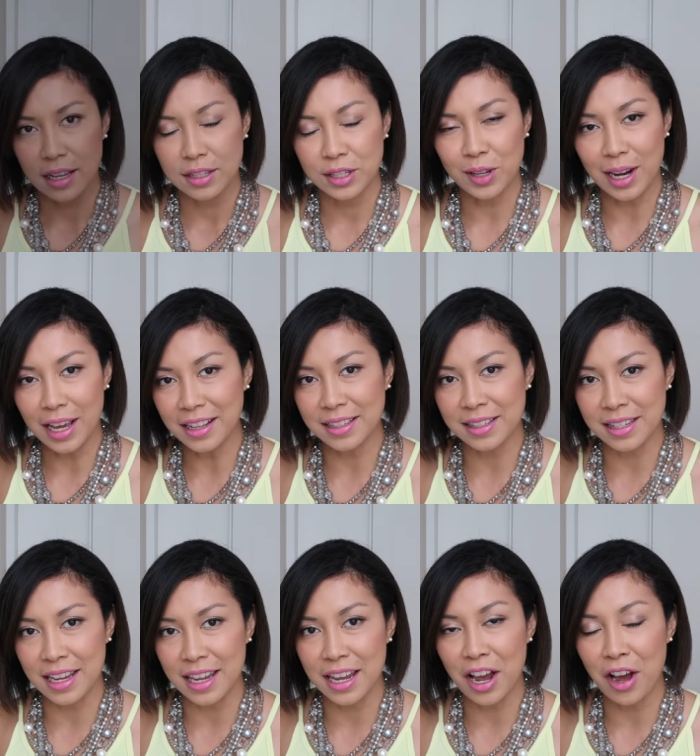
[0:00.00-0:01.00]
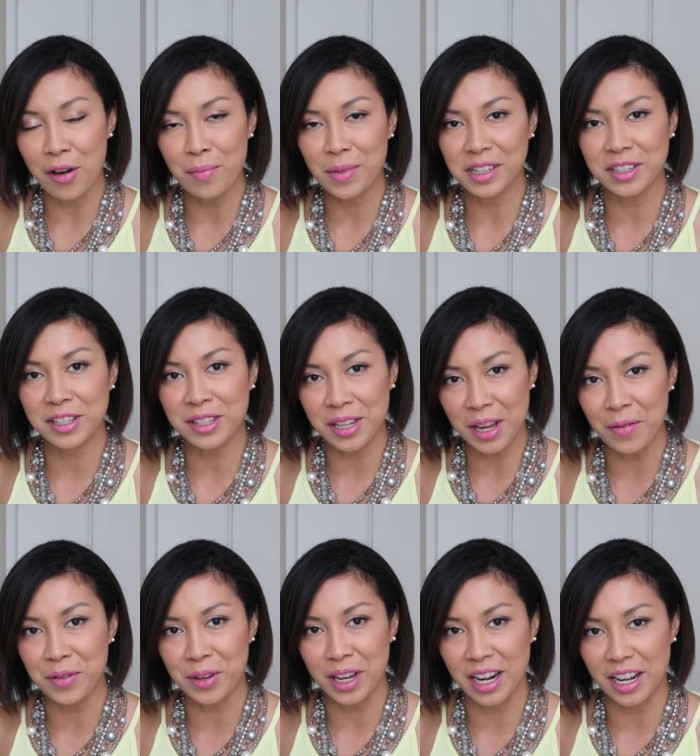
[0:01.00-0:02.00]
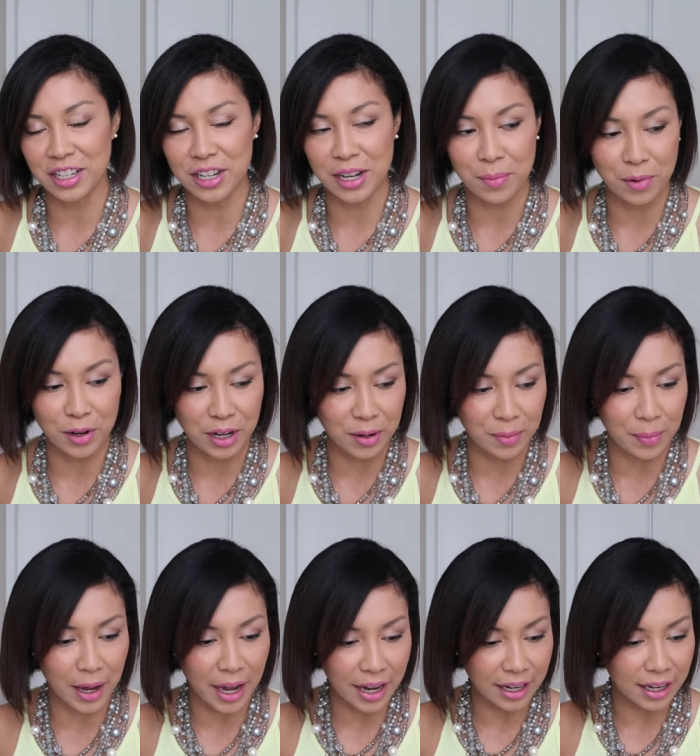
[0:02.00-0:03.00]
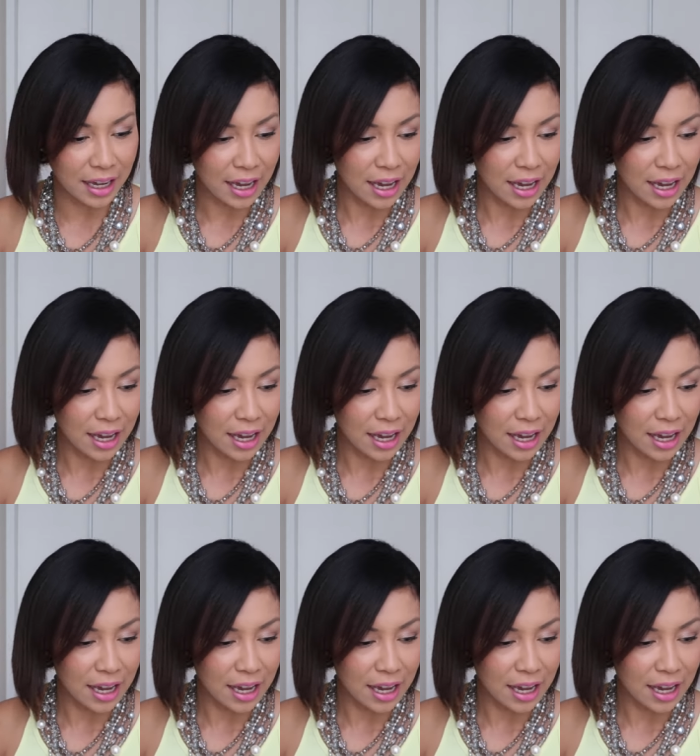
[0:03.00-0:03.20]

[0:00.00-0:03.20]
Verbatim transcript: So let's see how much stuff you can actually put in the bag.